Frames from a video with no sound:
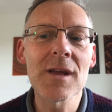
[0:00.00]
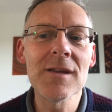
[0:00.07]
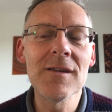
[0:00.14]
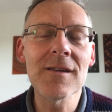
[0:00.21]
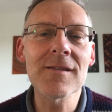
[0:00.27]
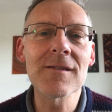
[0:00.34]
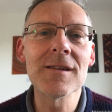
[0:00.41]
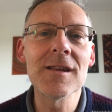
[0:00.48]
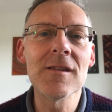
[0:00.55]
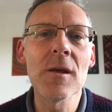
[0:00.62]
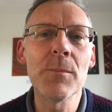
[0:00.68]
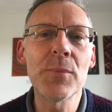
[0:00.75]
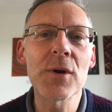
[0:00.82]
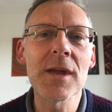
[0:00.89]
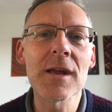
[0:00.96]
And yesterday,
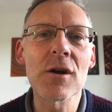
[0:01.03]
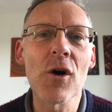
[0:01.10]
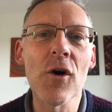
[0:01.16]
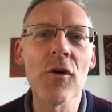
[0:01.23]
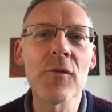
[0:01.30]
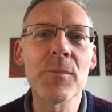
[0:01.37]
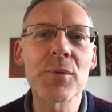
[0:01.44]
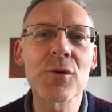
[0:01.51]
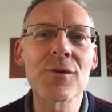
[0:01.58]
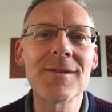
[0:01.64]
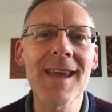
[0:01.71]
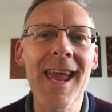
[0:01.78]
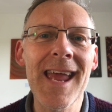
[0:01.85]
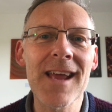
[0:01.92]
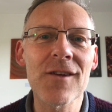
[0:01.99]
the prayer of
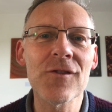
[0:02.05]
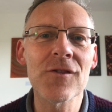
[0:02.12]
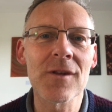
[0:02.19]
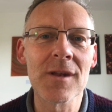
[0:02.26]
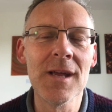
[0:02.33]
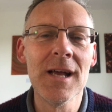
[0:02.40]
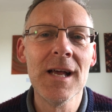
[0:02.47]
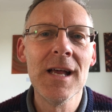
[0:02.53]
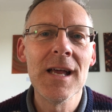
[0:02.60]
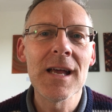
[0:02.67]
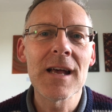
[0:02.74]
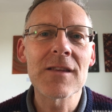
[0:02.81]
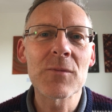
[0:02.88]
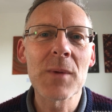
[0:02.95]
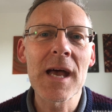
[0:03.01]
protection,
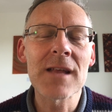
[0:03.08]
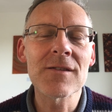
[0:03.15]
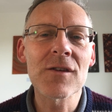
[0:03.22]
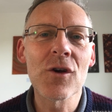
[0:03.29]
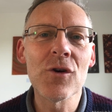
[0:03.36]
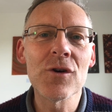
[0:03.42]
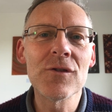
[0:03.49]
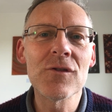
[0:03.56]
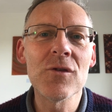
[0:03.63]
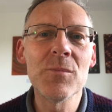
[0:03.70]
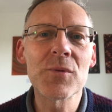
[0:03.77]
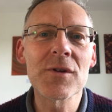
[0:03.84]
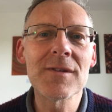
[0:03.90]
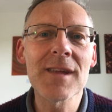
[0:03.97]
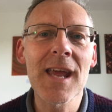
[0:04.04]
as we ask God to
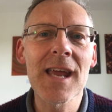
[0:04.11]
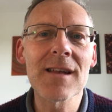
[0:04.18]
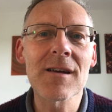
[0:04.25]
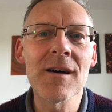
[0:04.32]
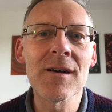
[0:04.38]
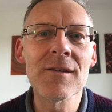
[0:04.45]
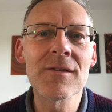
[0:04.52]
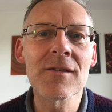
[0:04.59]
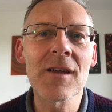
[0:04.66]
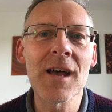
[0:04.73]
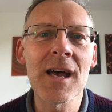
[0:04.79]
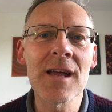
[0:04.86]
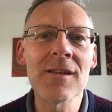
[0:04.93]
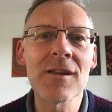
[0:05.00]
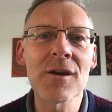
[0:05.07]
protect us
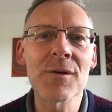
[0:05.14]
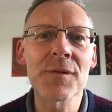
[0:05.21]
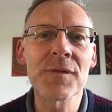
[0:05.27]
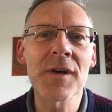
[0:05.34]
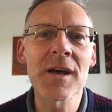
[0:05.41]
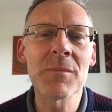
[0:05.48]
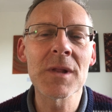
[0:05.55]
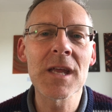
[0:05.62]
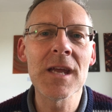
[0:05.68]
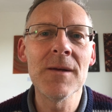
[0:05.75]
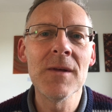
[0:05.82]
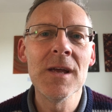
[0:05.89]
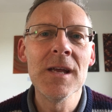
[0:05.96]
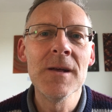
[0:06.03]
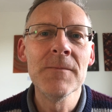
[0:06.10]
and our family
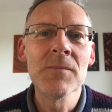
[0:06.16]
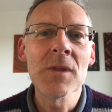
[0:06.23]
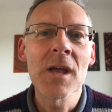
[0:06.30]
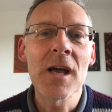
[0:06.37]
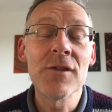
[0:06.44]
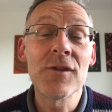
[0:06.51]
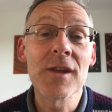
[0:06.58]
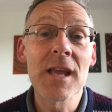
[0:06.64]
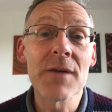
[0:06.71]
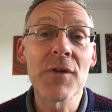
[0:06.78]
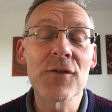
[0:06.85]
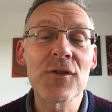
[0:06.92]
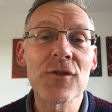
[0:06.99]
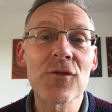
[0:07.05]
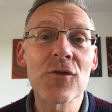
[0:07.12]
and to give
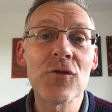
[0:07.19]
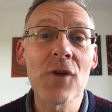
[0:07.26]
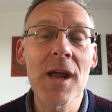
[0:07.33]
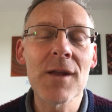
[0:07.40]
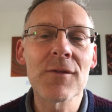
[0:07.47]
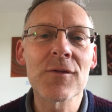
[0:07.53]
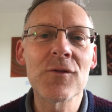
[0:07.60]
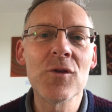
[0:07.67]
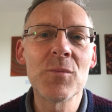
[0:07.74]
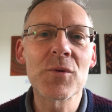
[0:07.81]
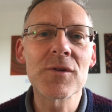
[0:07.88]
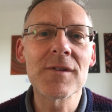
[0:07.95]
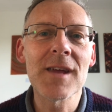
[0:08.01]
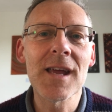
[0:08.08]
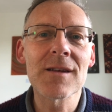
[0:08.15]
us the strength to
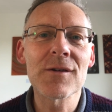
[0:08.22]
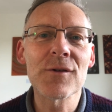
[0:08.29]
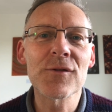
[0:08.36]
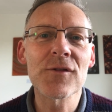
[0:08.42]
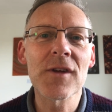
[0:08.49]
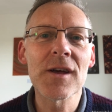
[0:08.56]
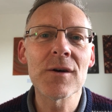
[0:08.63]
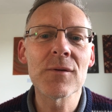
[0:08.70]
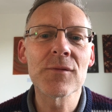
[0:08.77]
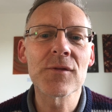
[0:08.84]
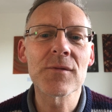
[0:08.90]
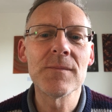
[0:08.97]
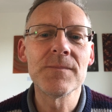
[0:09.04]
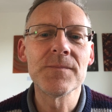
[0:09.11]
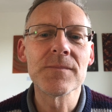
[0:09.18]
protect
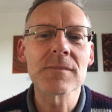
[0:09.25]
ourselves.